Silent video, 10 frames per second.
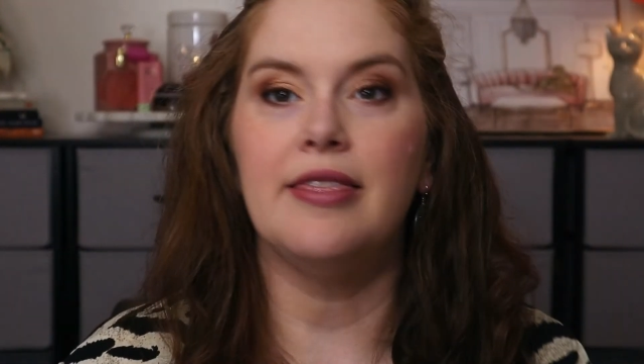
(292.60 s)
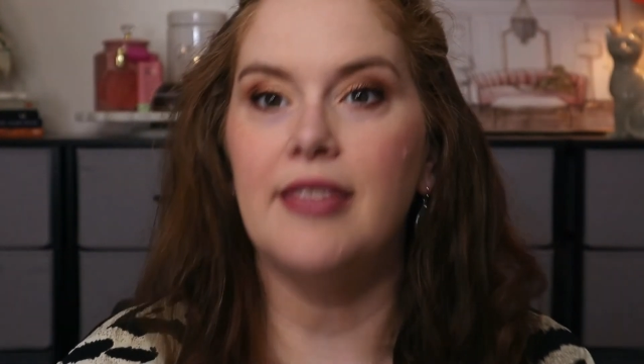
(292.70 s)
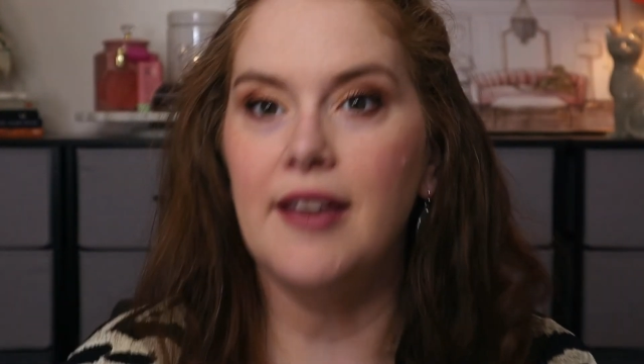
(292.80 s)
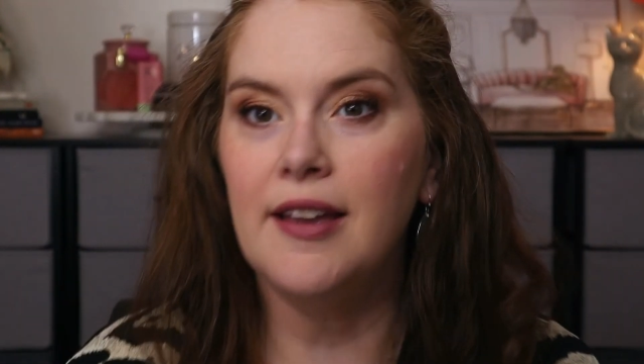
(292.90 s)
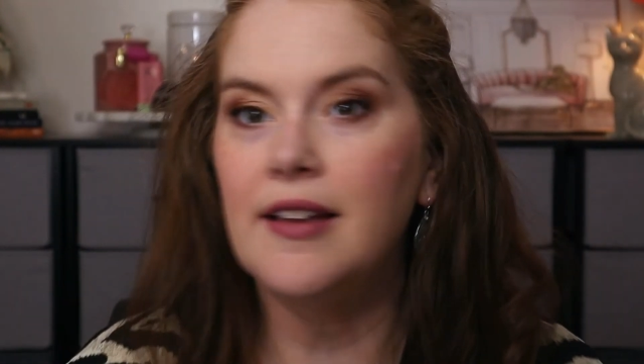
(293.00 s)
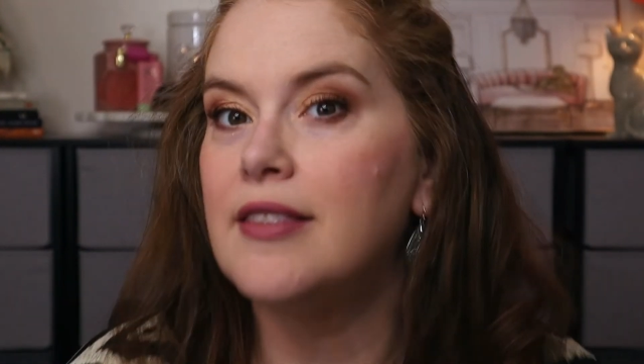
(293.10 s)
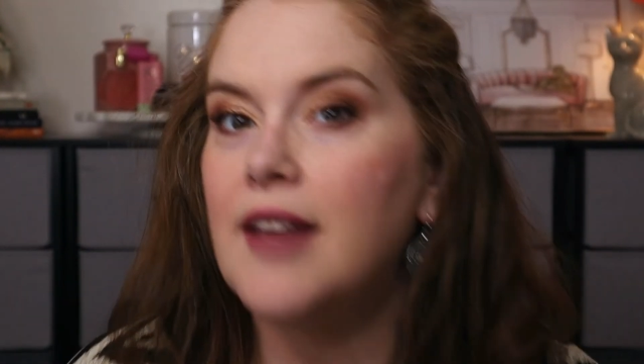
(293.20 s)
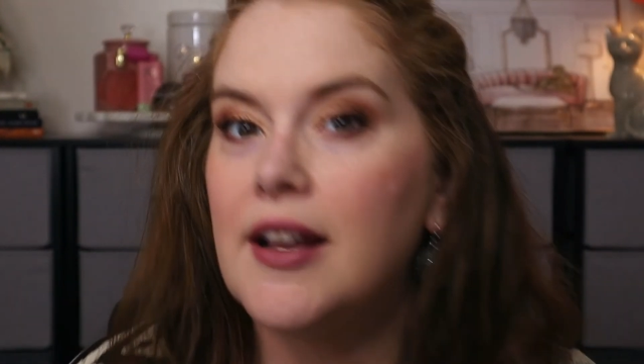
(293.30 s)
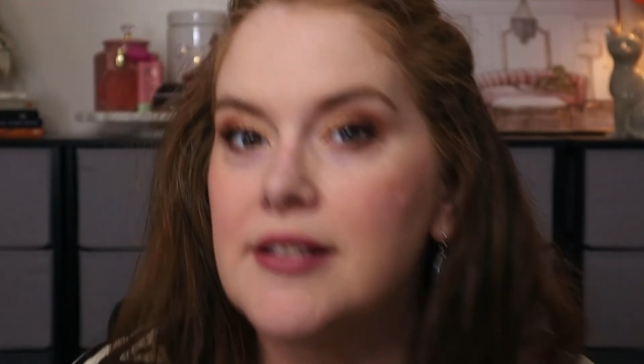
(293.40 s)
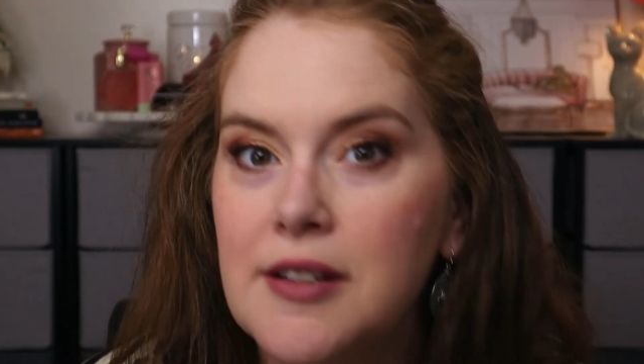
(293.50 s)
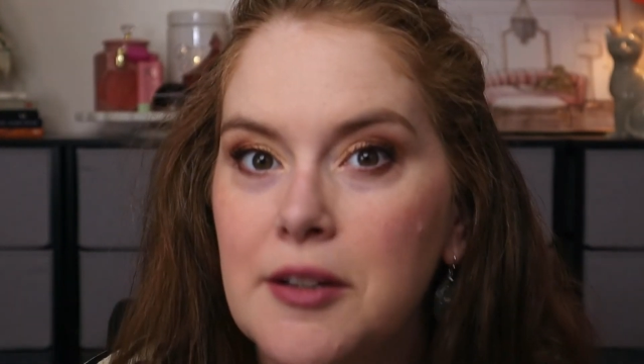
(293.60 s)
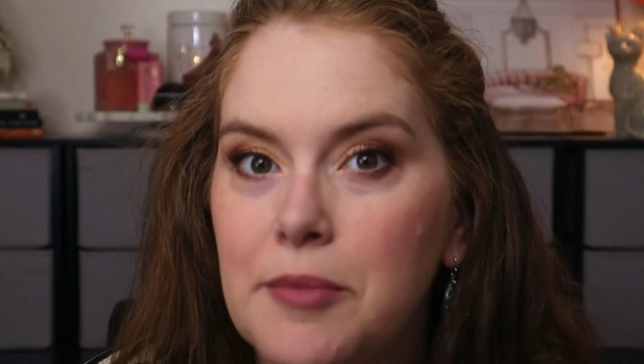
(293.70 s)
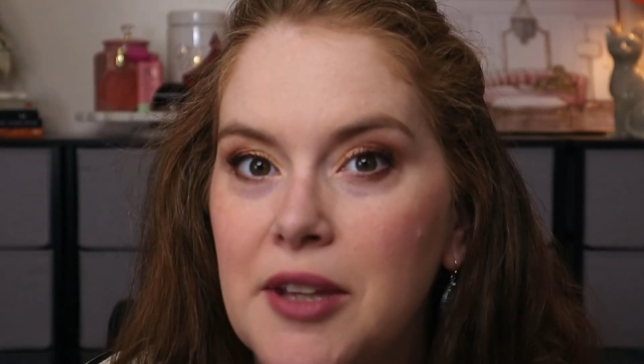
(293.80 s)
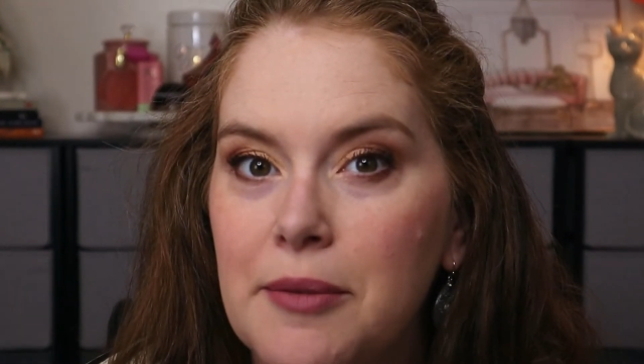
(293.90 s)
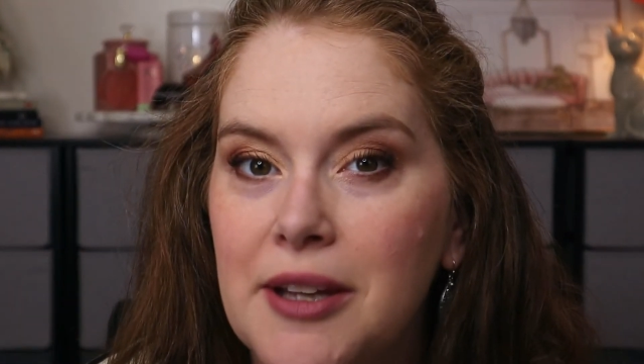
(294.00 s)
think that's going to
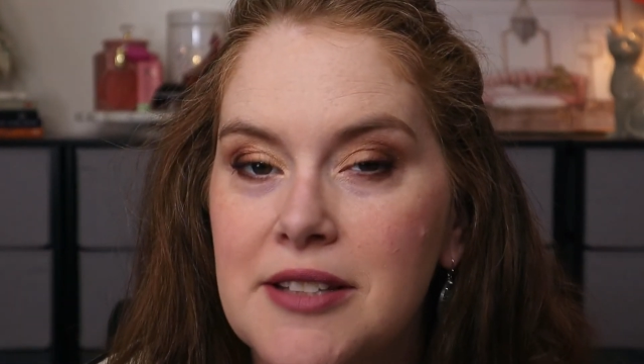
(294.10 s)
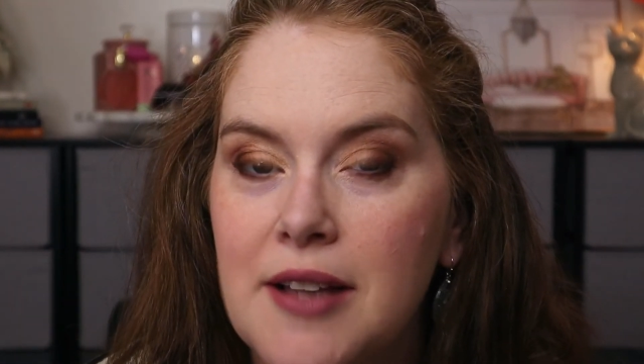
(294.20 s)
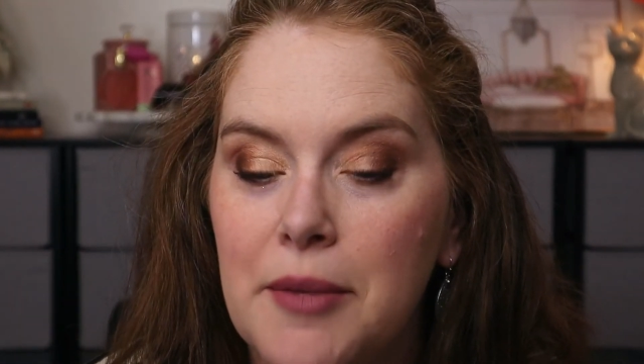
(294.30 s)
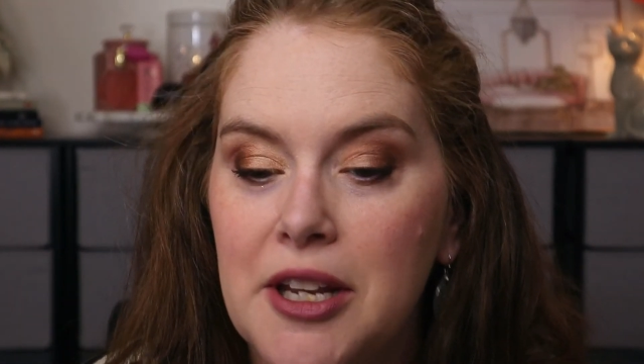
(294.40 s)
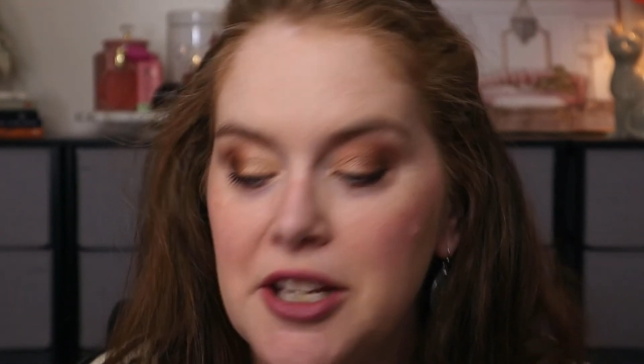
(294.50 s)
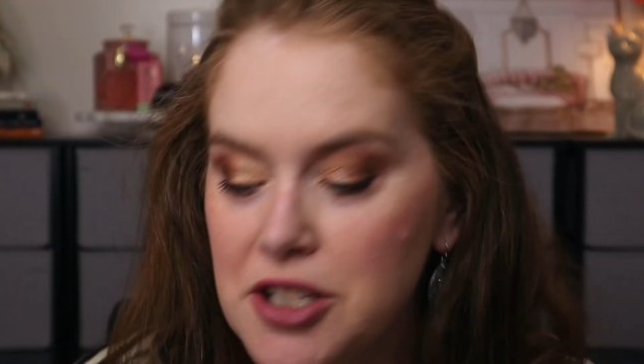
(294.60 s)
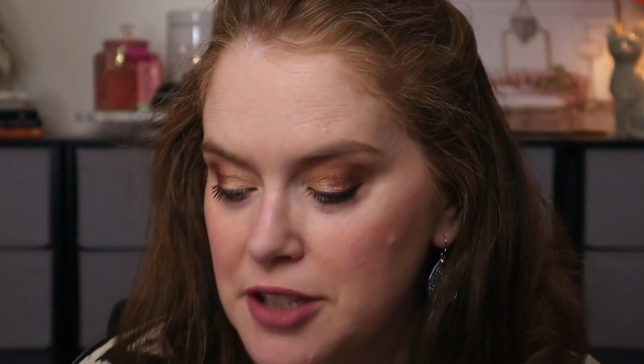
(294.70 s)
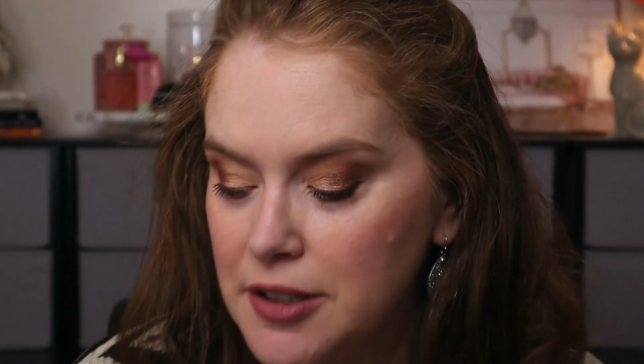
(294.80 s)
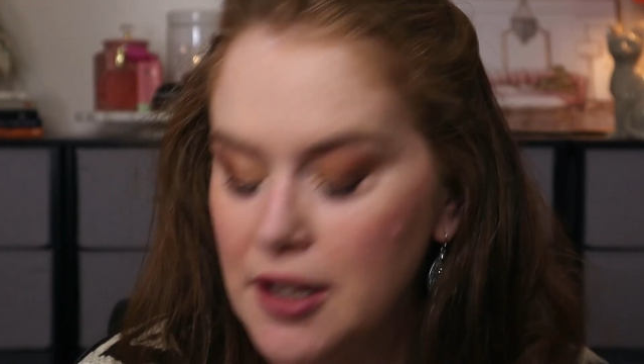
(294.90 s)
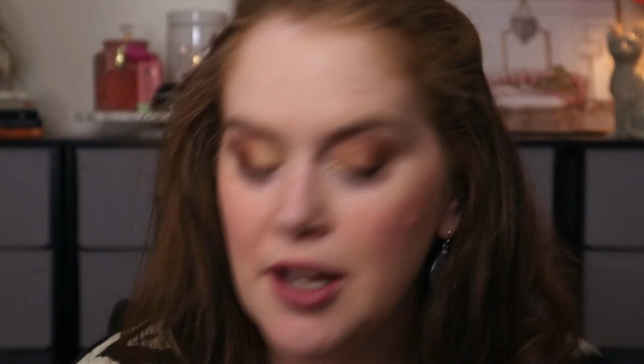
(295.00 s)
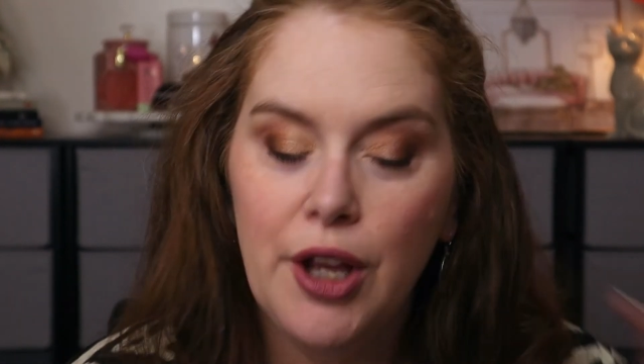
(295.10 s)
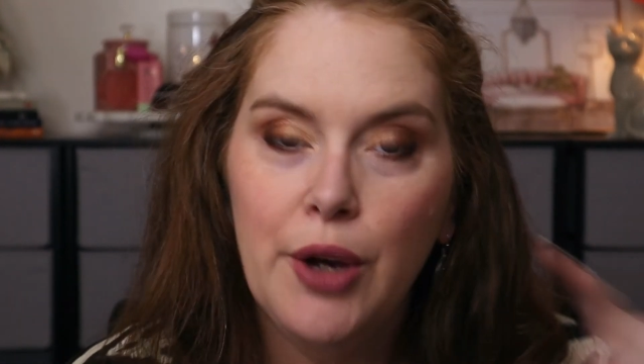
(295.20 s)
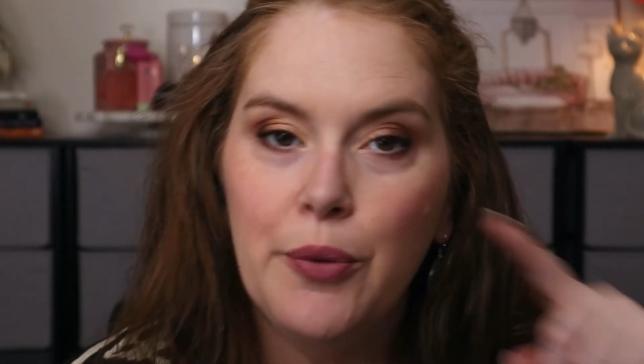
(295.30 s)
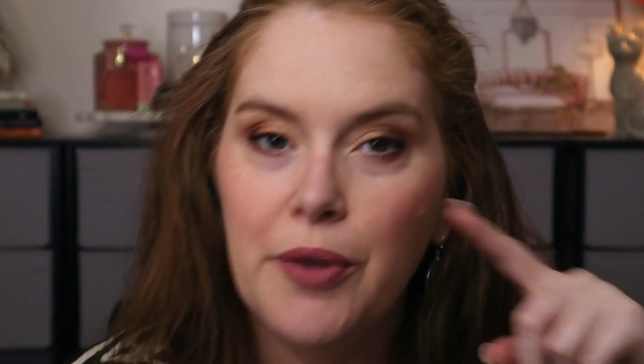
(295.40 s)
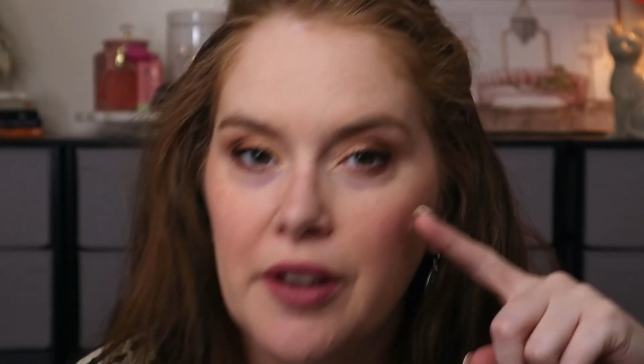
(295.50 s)
be the best combination
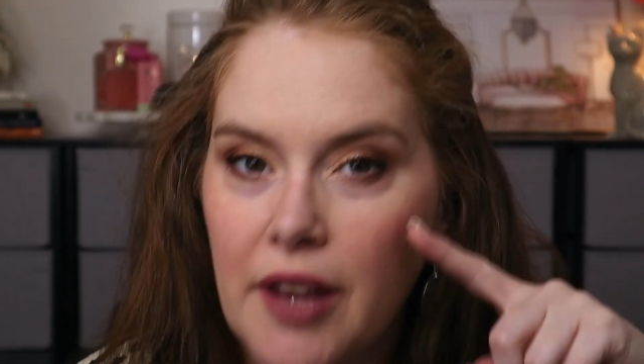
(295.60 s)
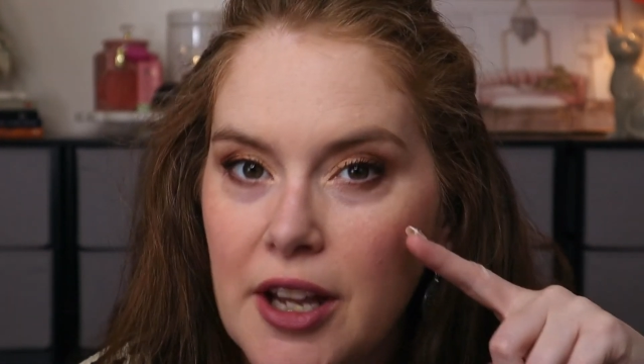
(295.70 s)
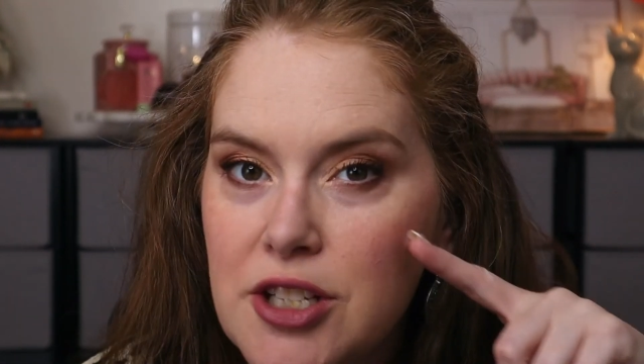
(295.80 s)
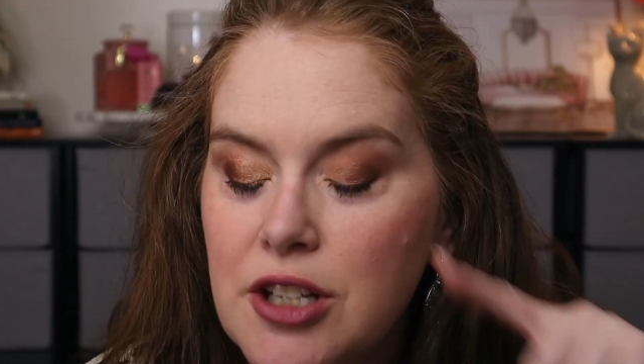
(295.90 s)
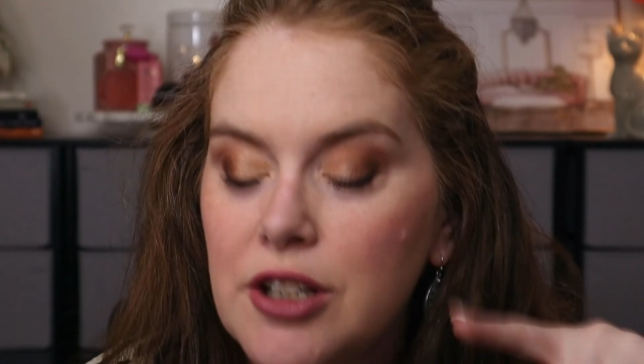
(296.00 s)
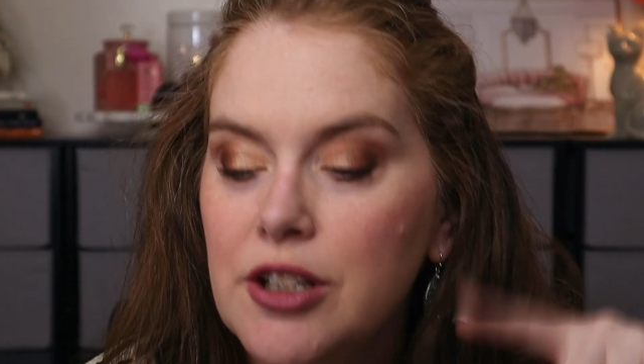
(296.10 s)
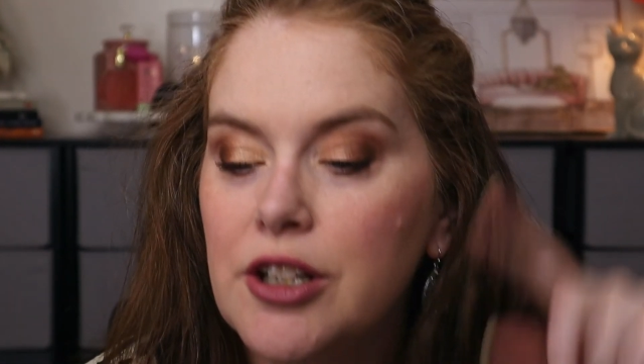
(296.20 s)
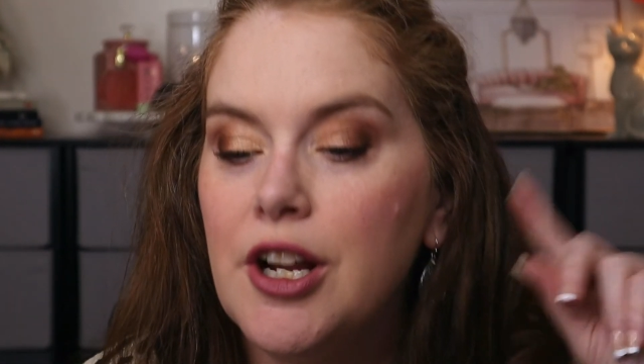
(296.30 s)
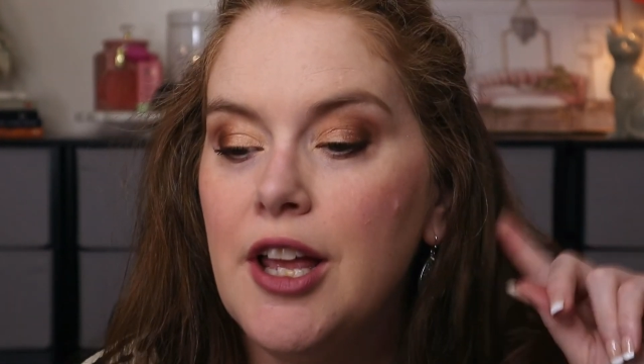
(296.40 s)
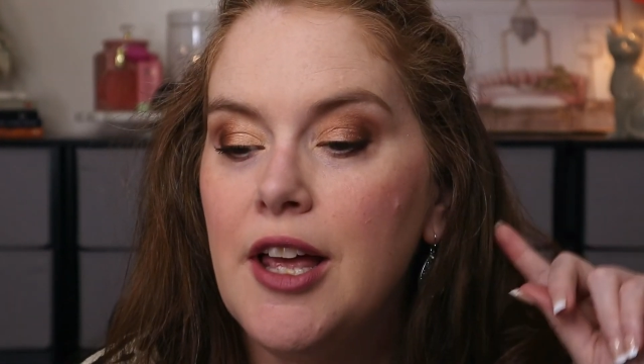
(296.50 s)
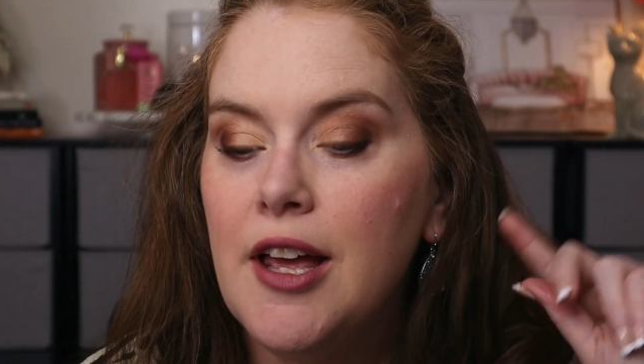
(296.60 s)
with the lash curler,